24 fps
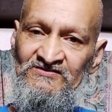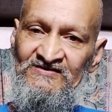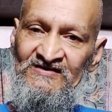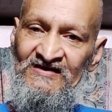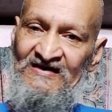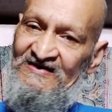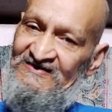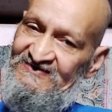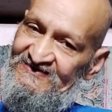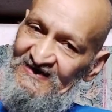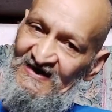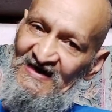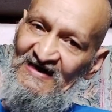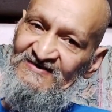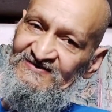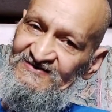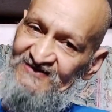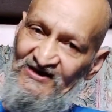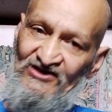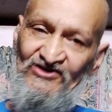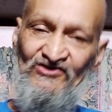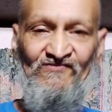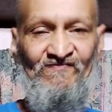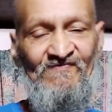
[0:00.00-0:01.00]
He said, I
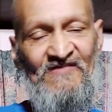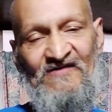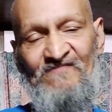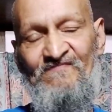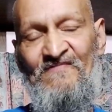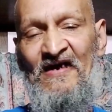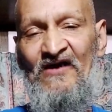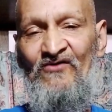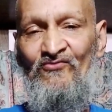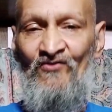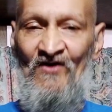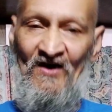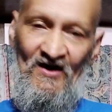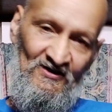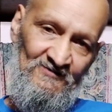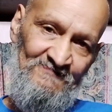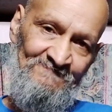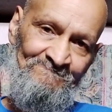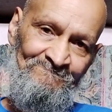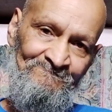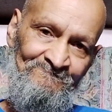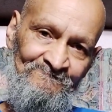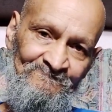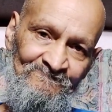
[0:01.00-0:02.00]
see you've been made well.
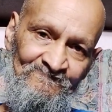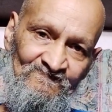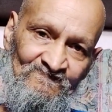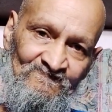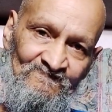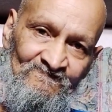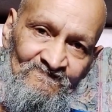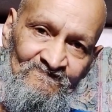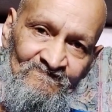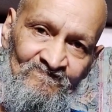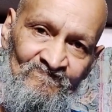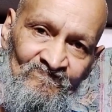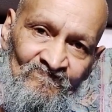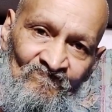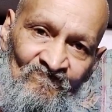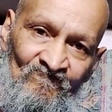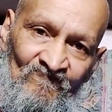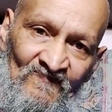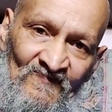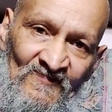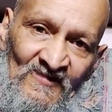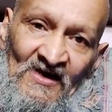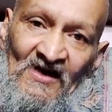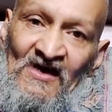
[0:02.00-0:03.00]

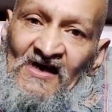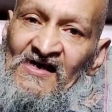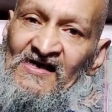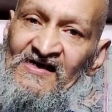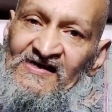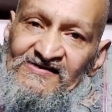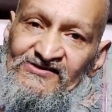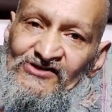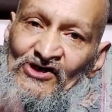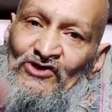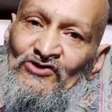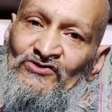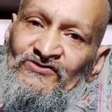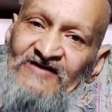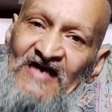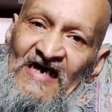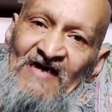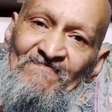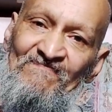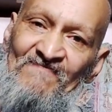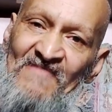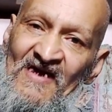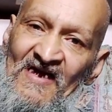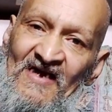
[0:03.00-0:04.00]
He told
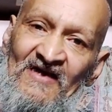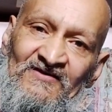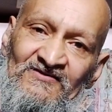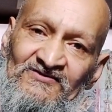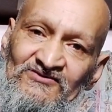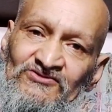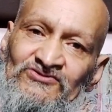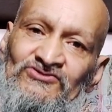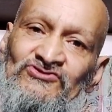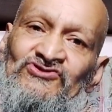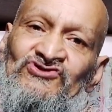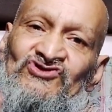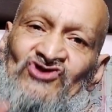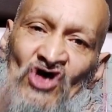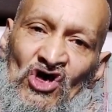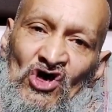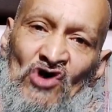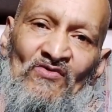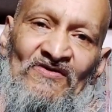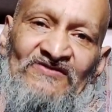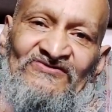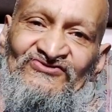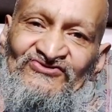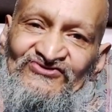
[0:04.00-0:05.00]
that man,
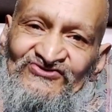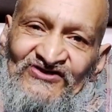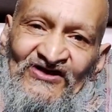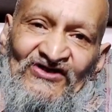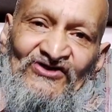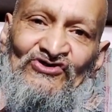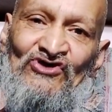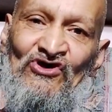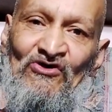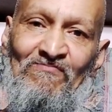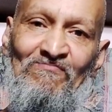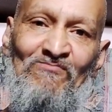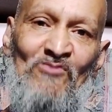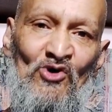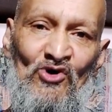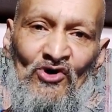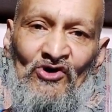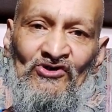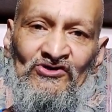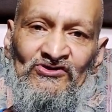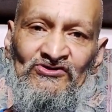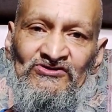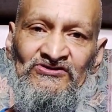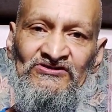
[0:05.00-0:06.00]
Go and sin no
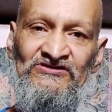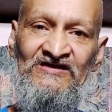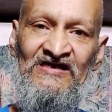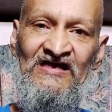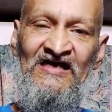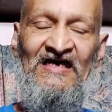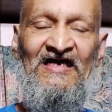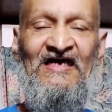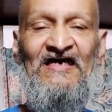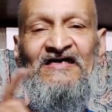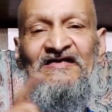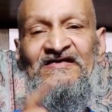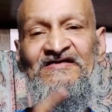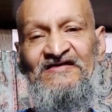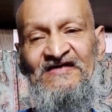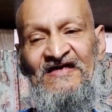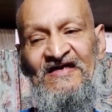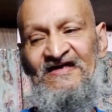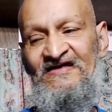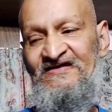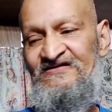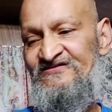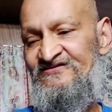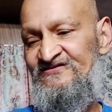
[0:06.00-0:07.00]
more,
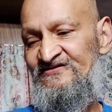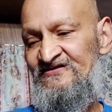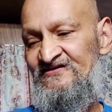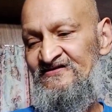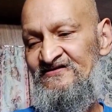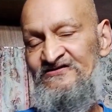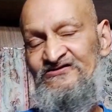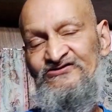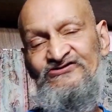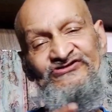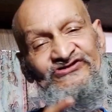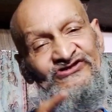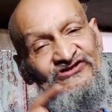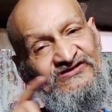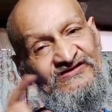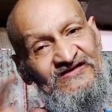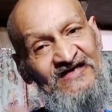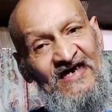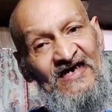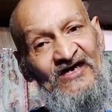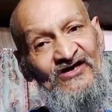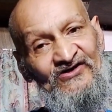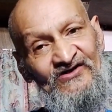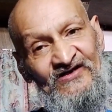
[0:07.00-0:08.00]
lest your
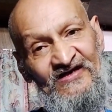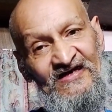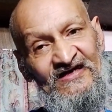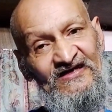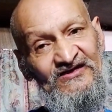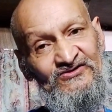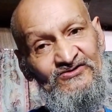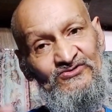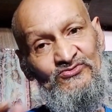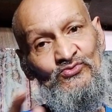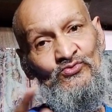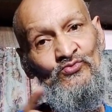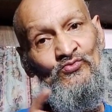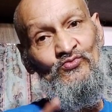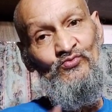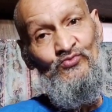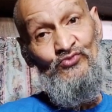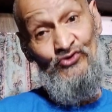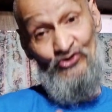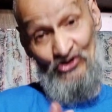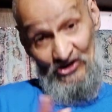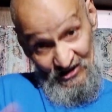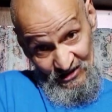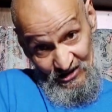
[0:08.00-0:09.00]
latter in,
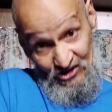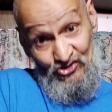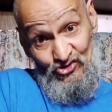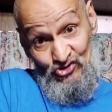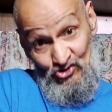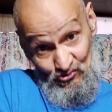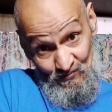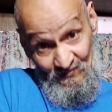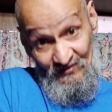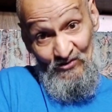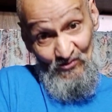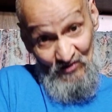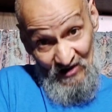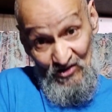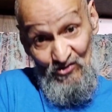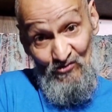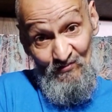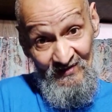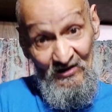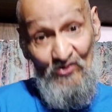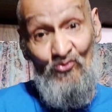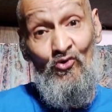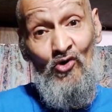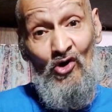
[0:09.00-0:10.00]
it, you'll be it'll
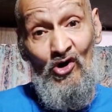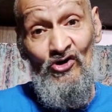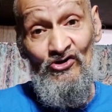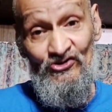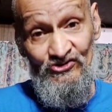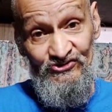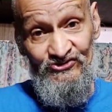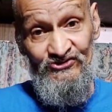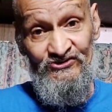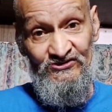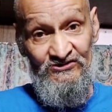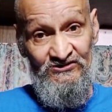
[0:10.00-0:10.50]
be worse.